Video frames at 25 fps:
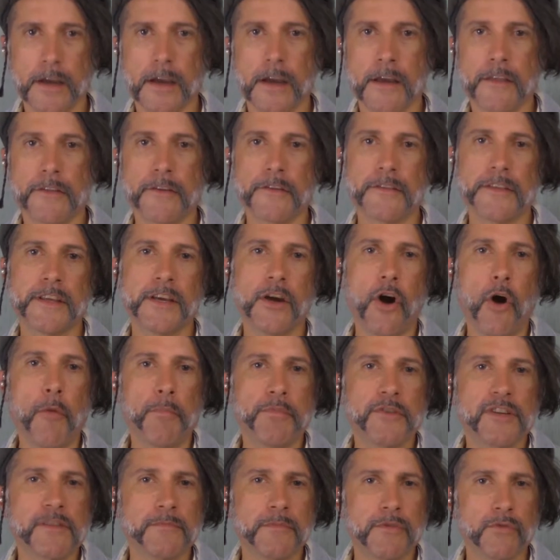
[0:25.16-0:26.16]
That the
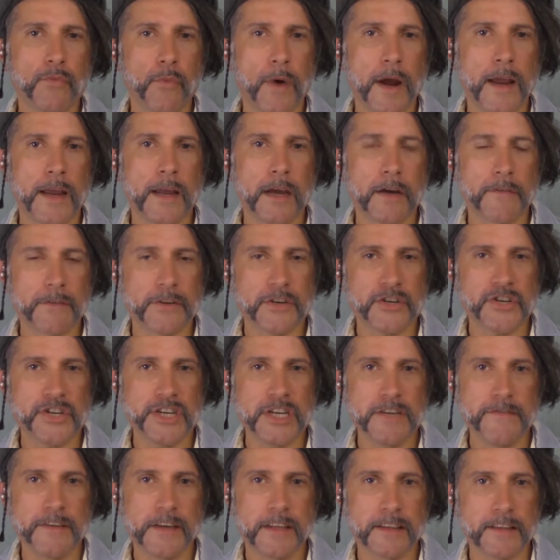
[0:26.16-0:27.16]
optimal way of
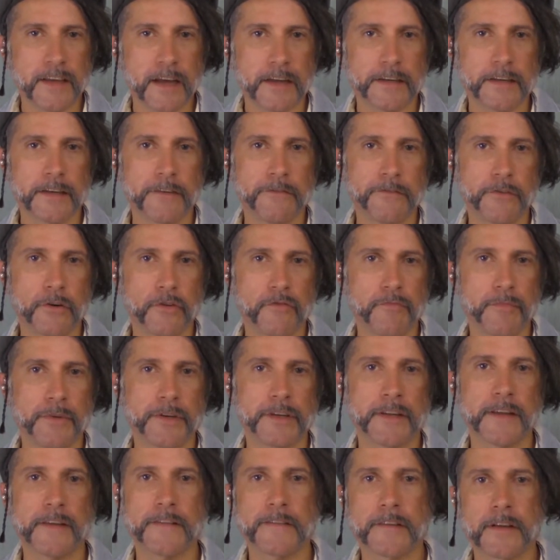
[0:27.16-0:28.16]
achieving that
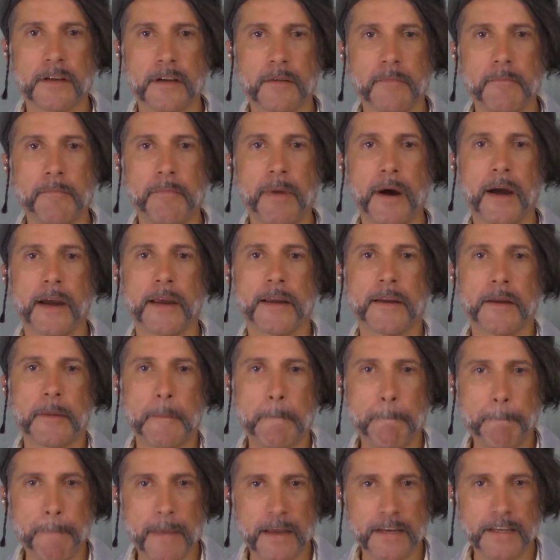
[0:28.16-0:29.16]
involvement is to combine
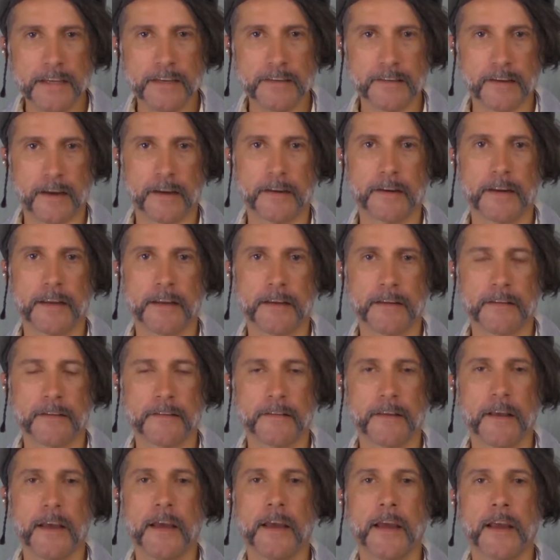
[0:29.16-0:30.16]
many
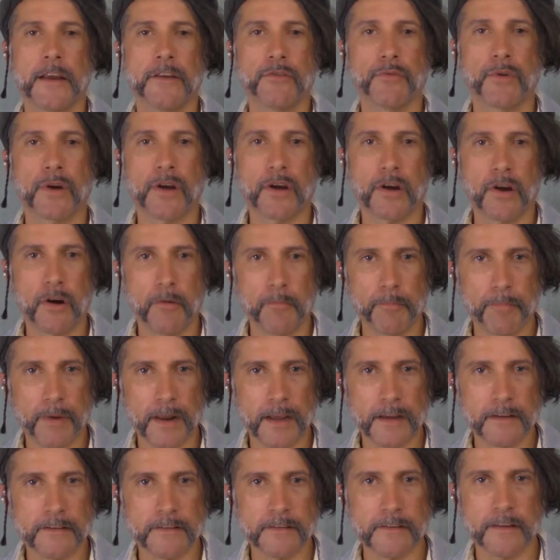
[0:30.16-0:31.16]
techniques into a
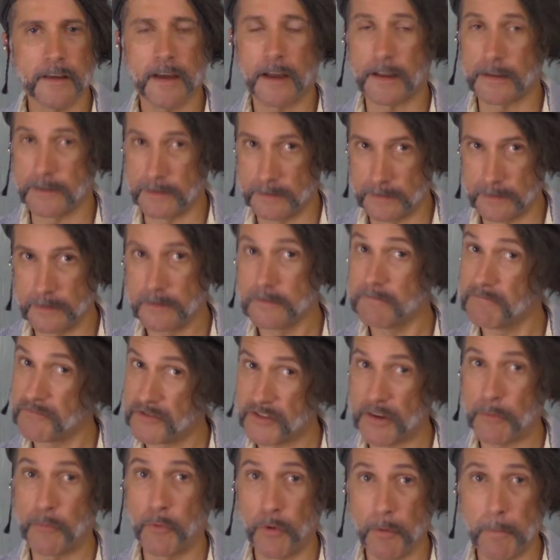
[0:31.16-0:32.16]
complex and
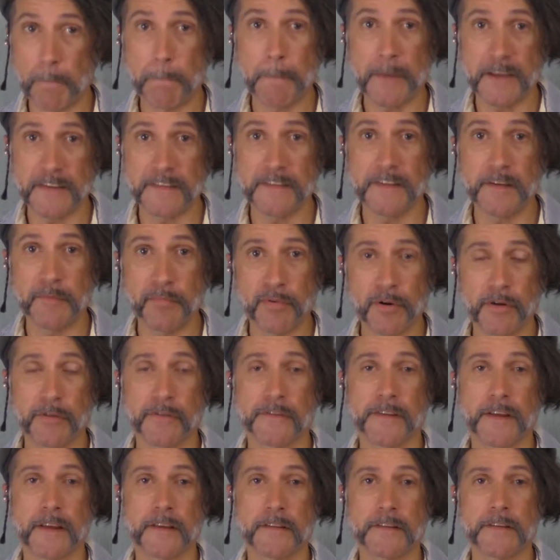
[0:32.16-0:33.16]
somewhat messy
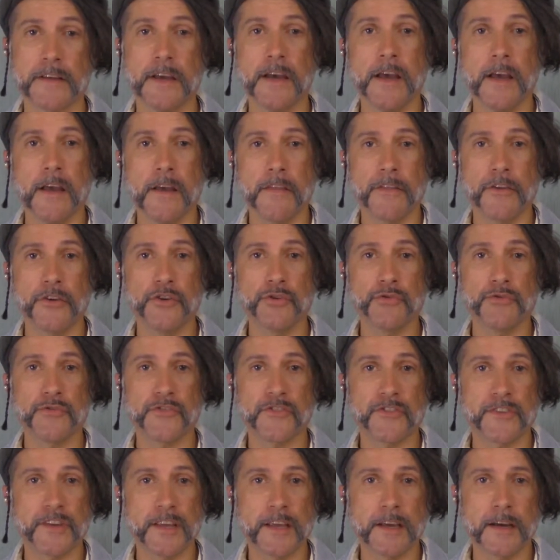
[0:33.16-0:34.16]
process that you
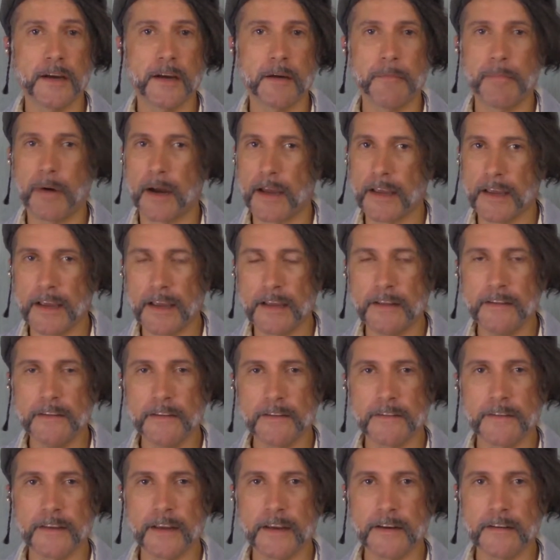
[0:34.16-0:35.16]
steer by
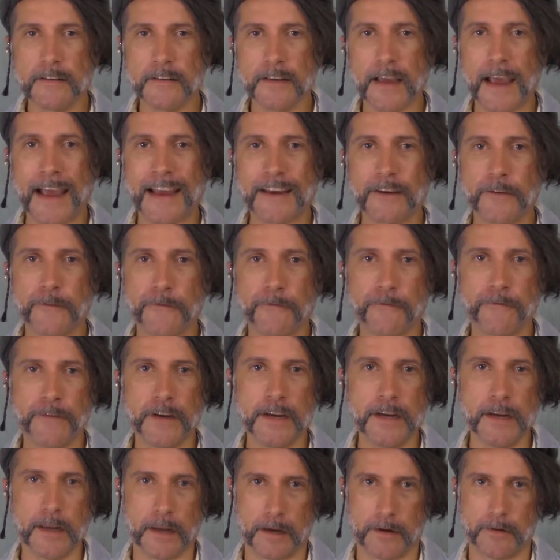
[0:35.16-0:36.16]
instinct and
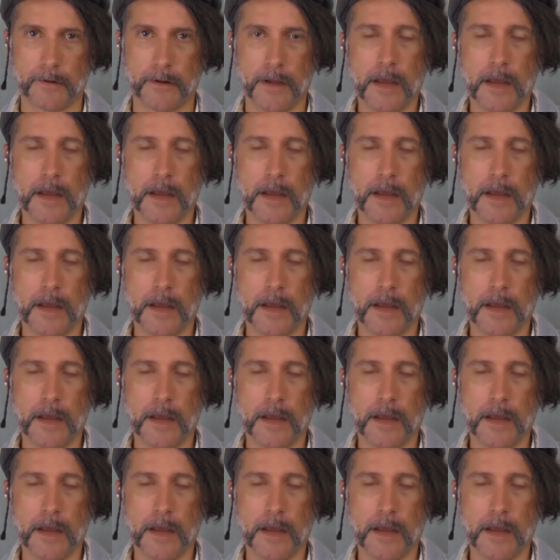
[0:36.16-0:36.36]
feeling.